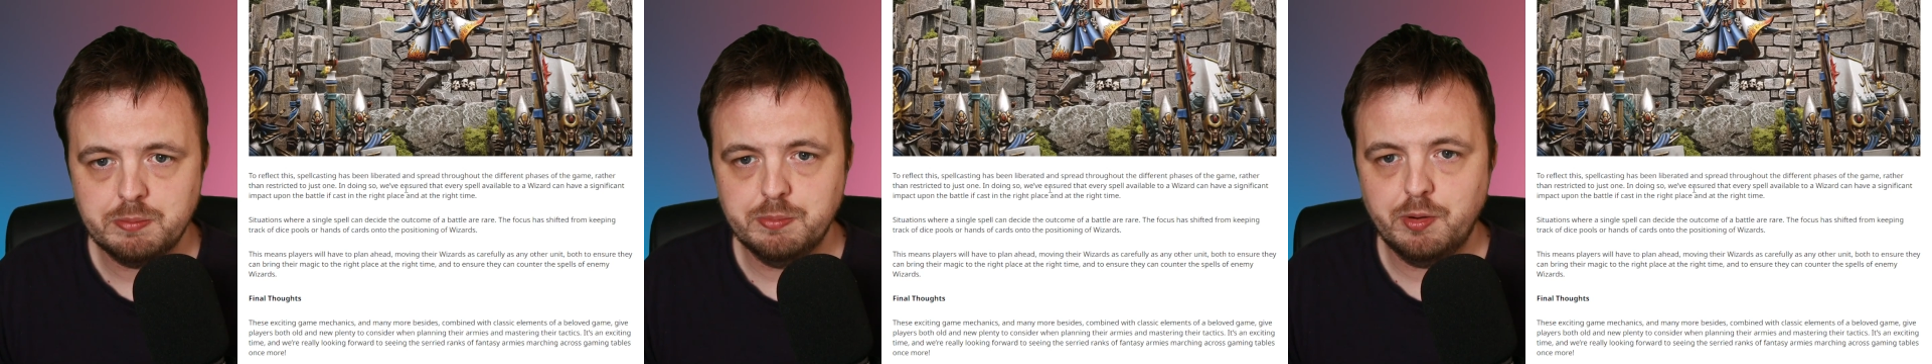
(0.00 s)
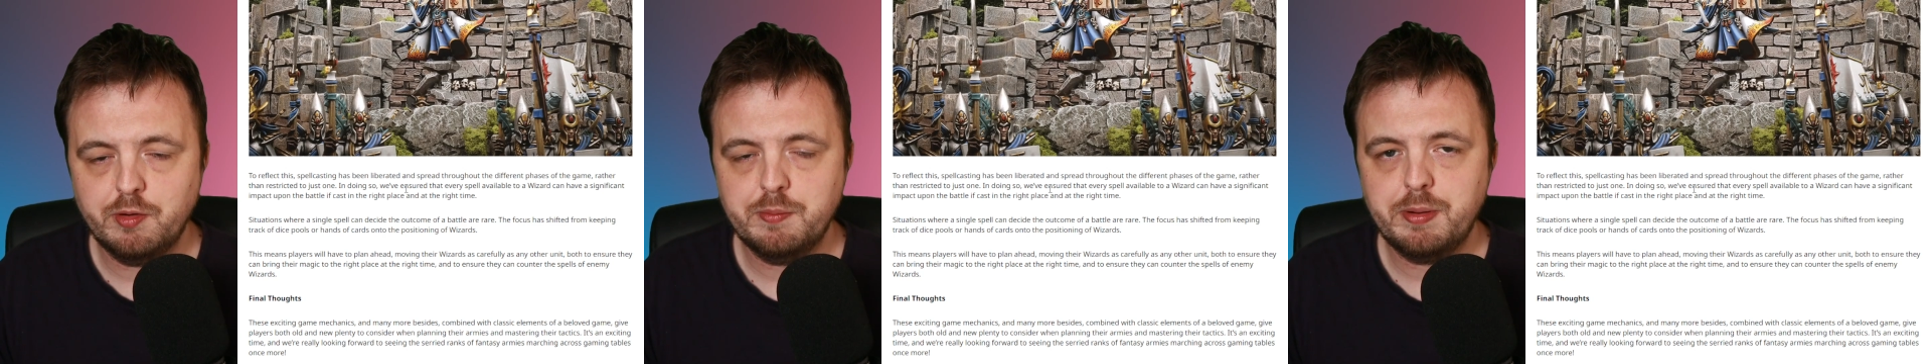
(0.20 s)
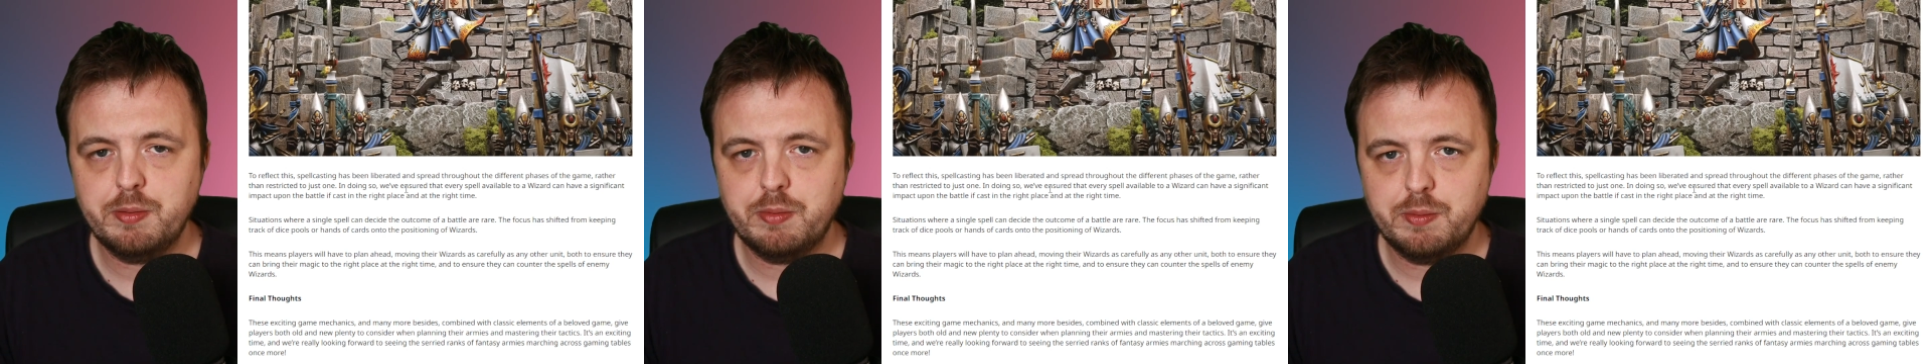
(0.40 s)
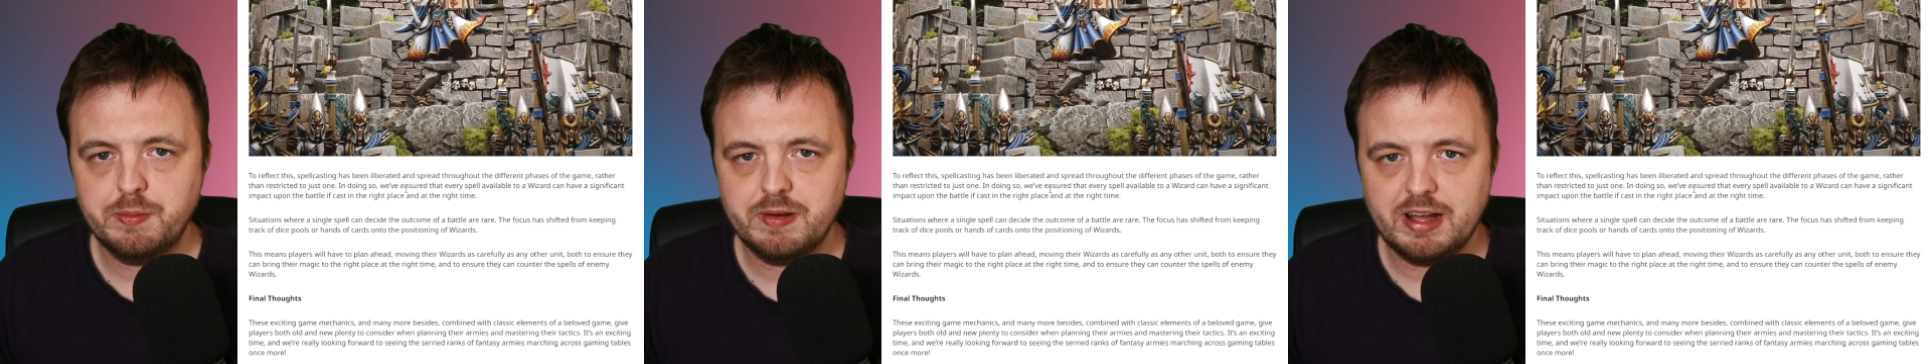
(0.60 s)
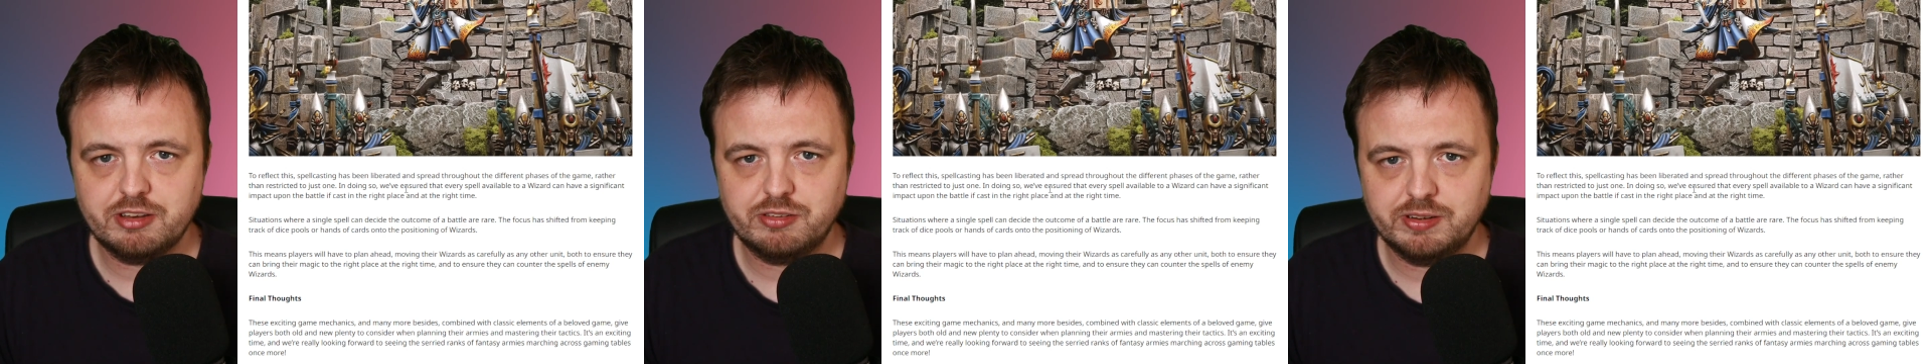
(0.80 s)
about what
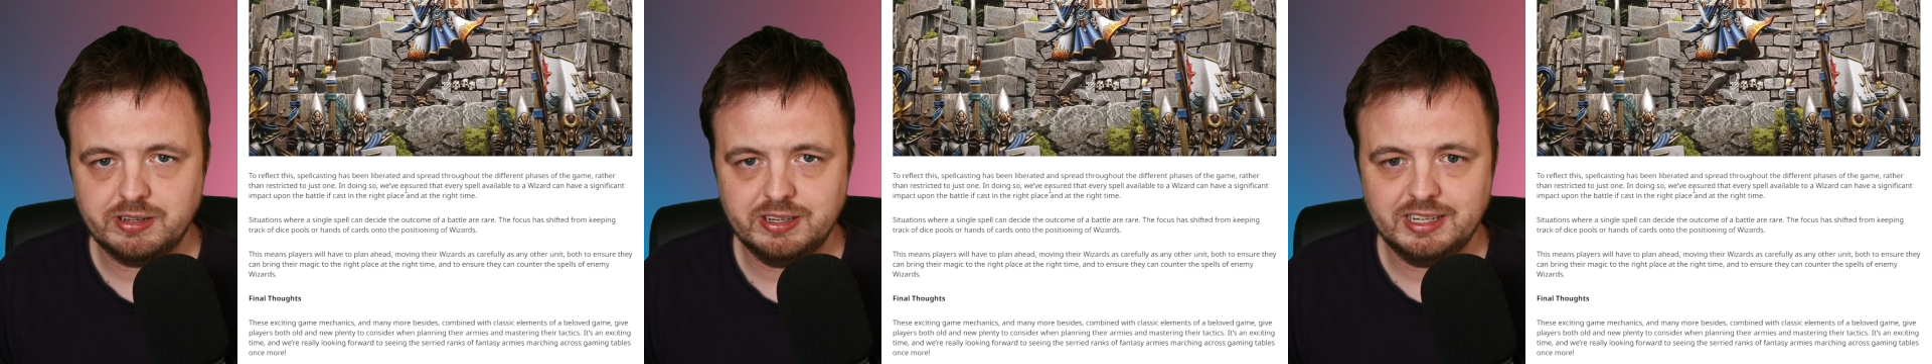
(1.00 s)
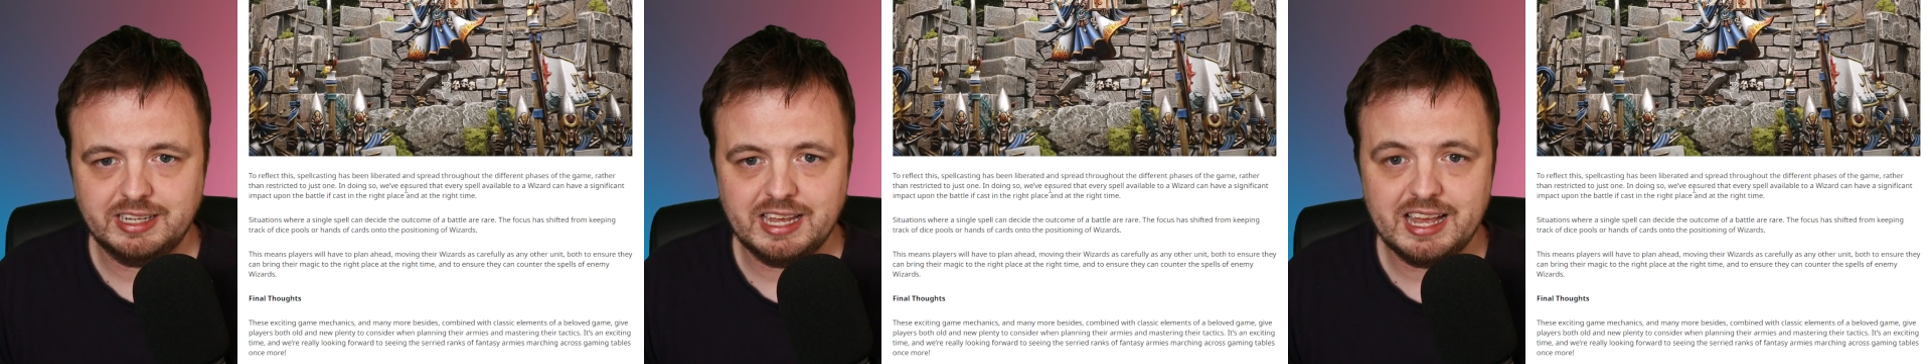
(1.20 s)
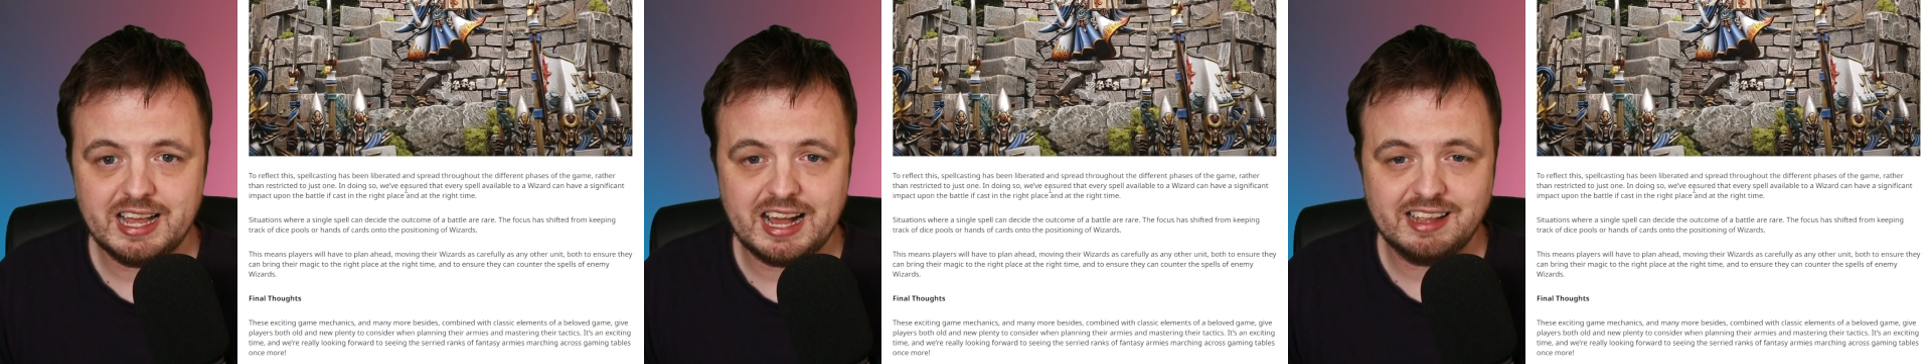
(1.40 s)
we're actually going to get.